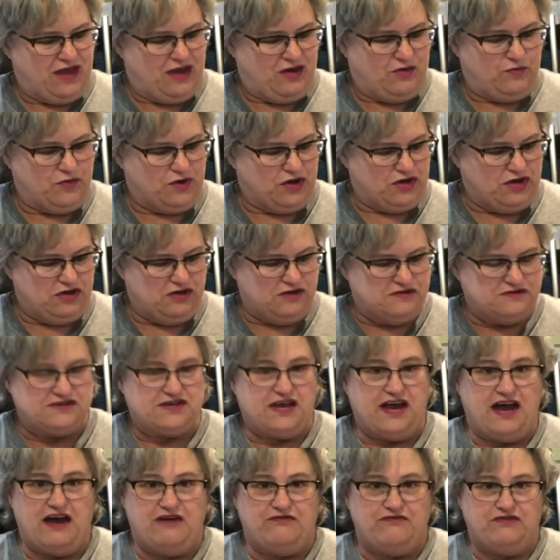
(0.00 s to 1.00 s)
We're going to use a
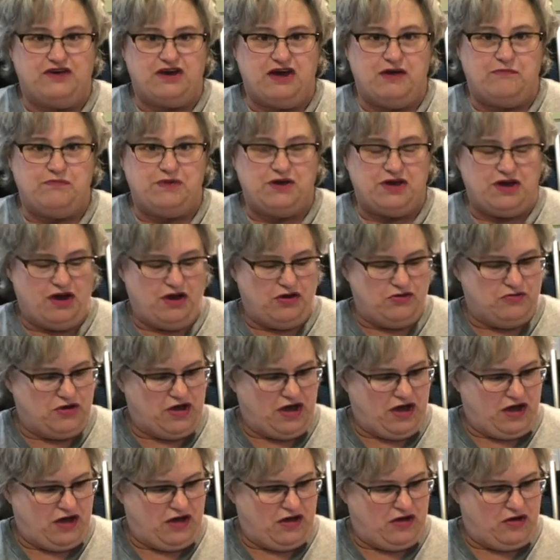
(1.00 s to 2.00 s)
half a cup of
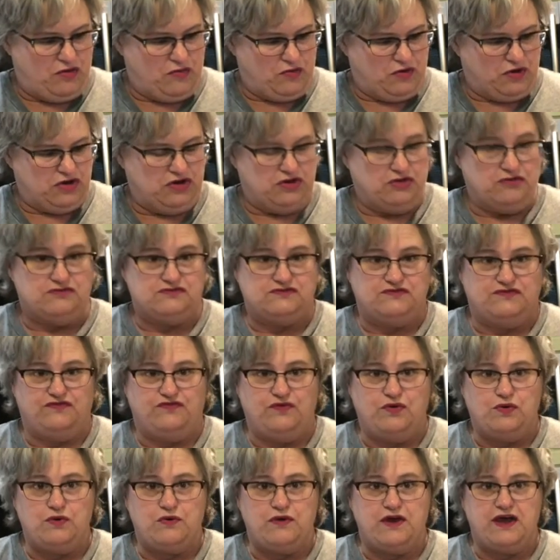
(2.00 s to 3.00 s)
cocoa. We're going to use
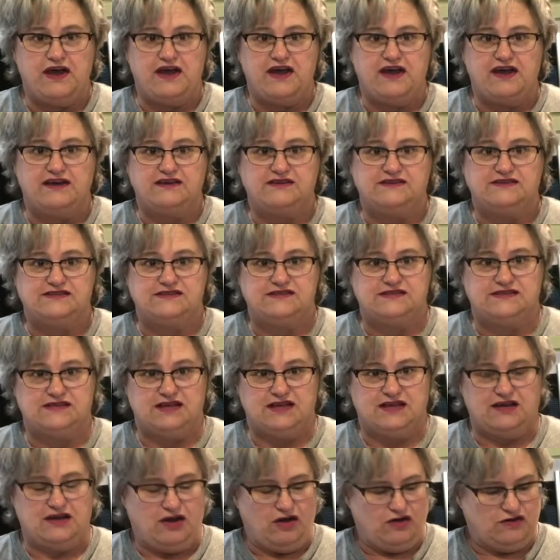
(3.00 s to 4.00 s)
4 eggs.
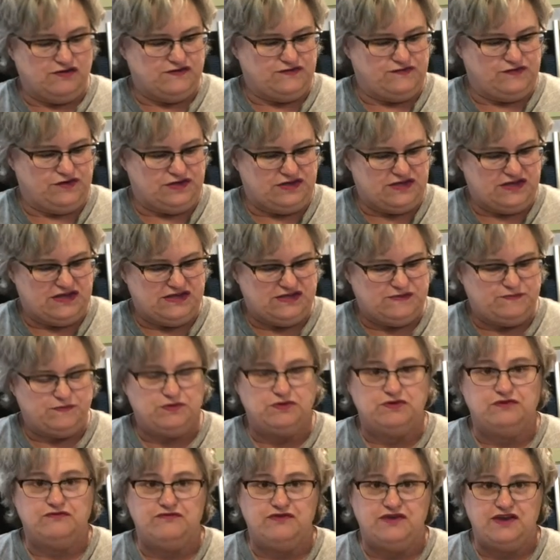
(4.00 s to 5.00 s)
It calls for a
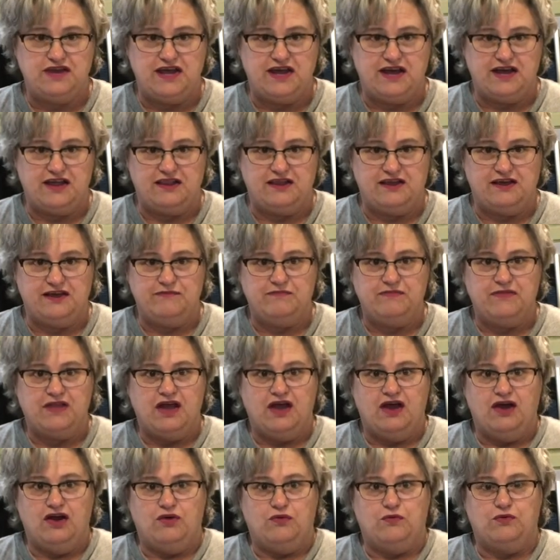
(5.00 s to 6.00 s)
teaspoon of vanilla.
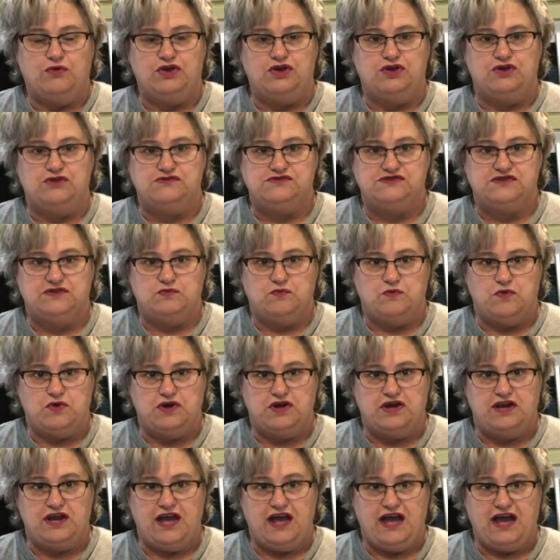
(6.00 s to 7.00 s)
We're using
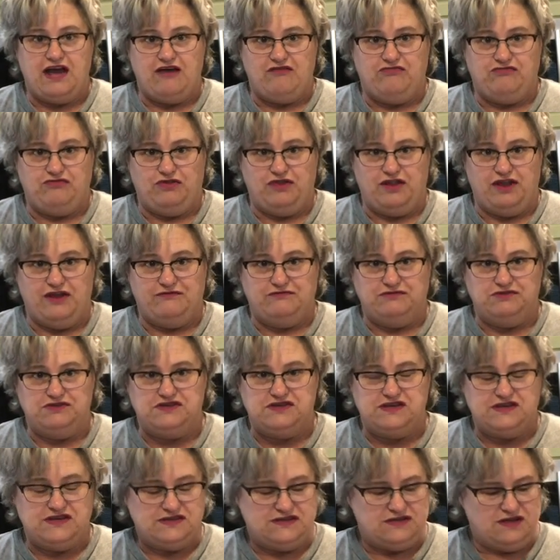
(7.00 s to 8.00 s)
1.5 level
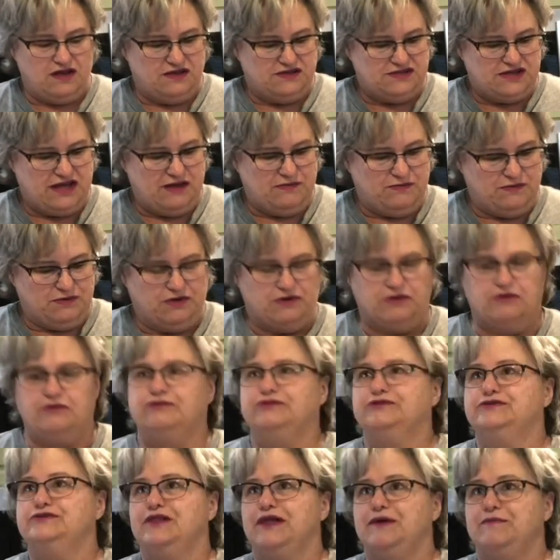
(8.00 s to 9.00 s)

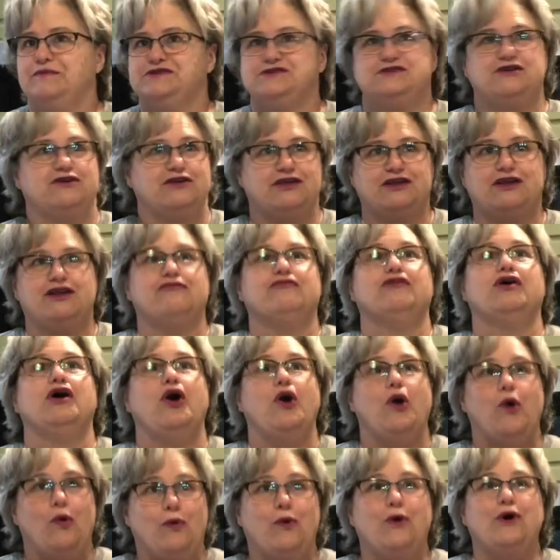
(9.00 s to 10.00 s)

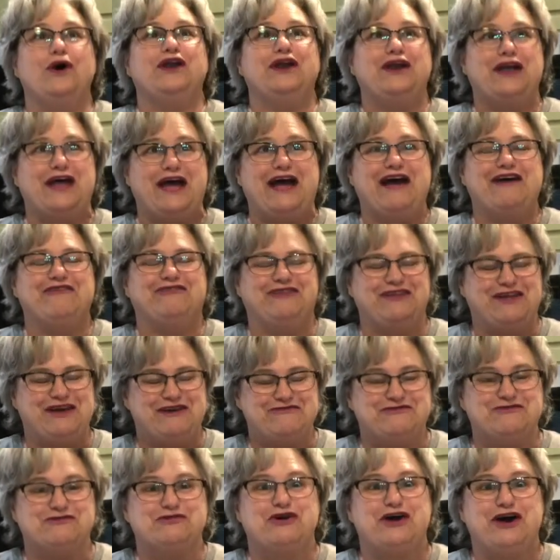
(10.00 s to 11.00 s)
1.5
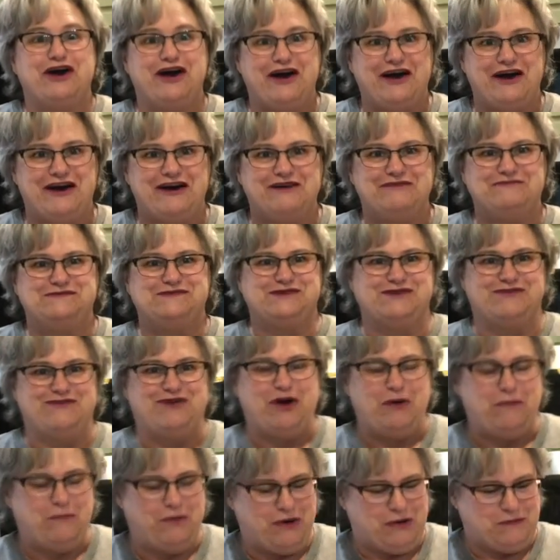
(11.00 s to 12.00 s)
level cups of
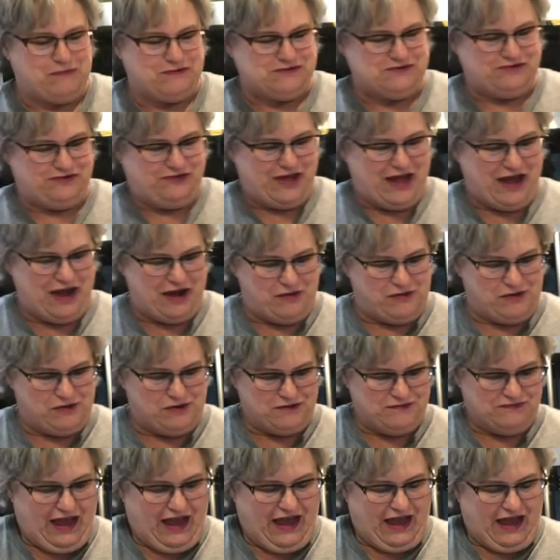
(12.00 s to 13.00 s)
all-purpose flour.
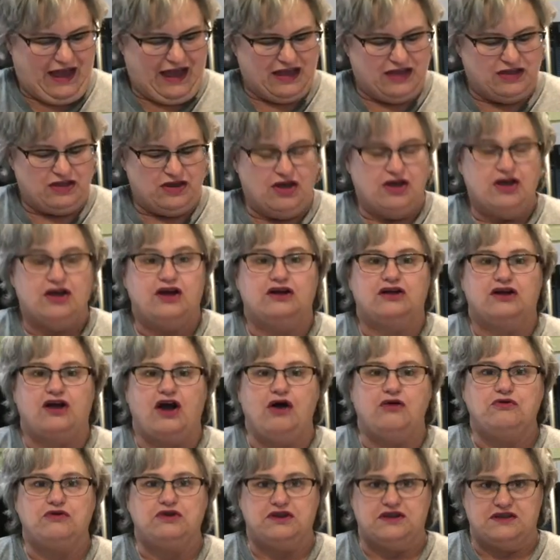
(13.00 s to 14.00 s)
And
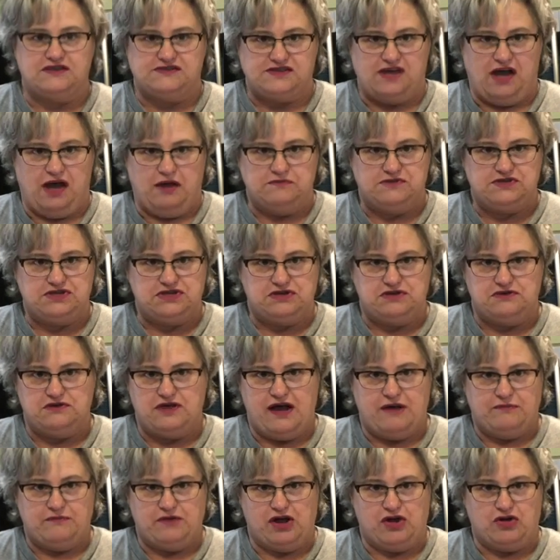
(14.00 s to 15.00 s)
coconut's optional.
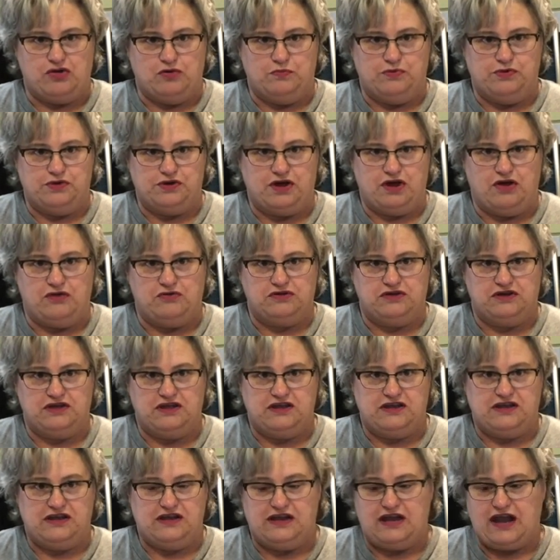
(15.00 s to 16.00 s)
I'm not going to put coconut
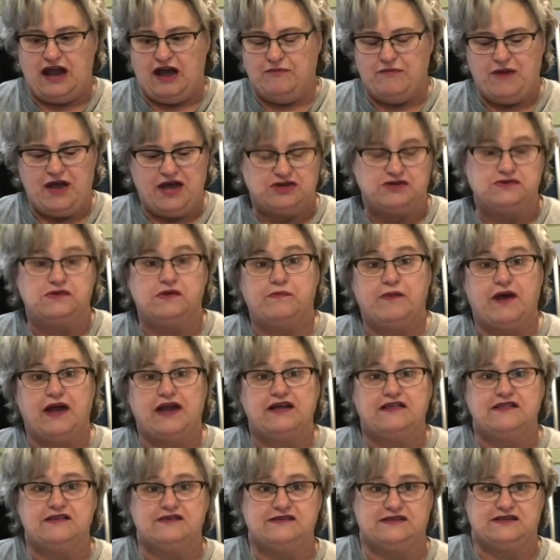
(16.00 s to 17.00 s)
in it. I'm actually
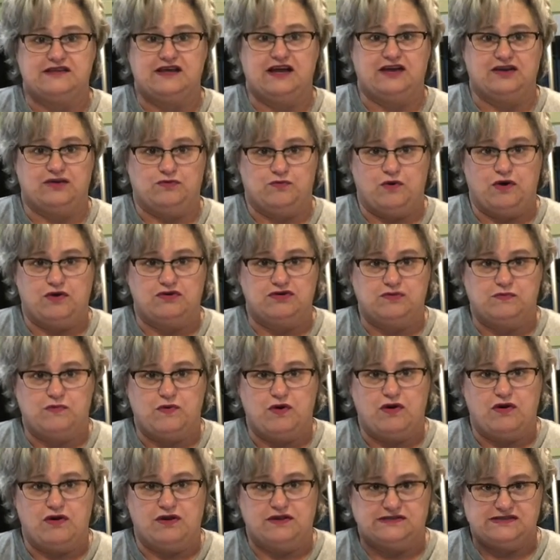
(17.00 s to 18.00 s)
making this to take to work
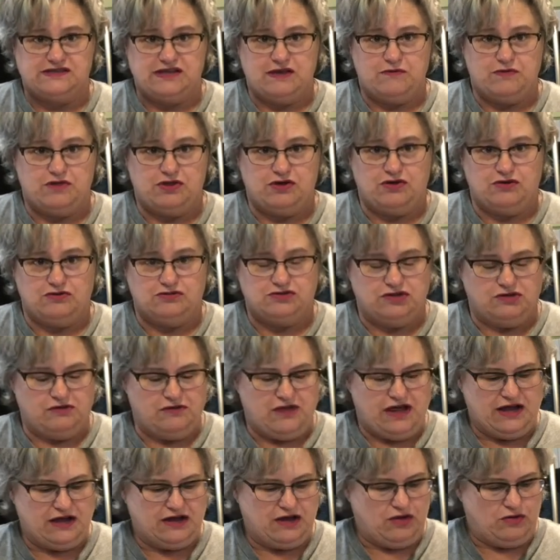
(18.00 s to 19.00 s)
tomorrow, and some of the girls don't
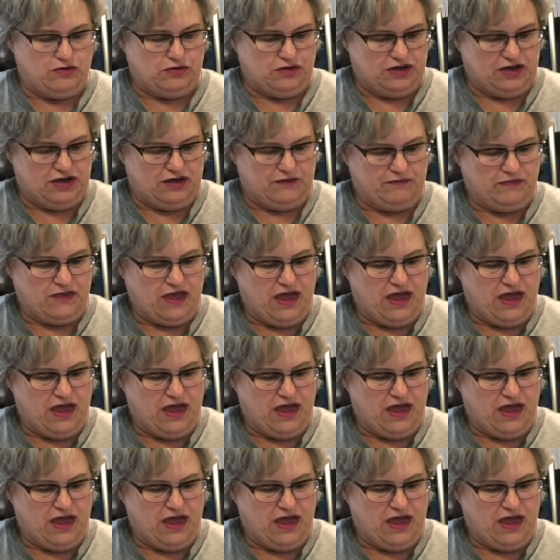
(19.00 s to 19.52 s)
like coconut.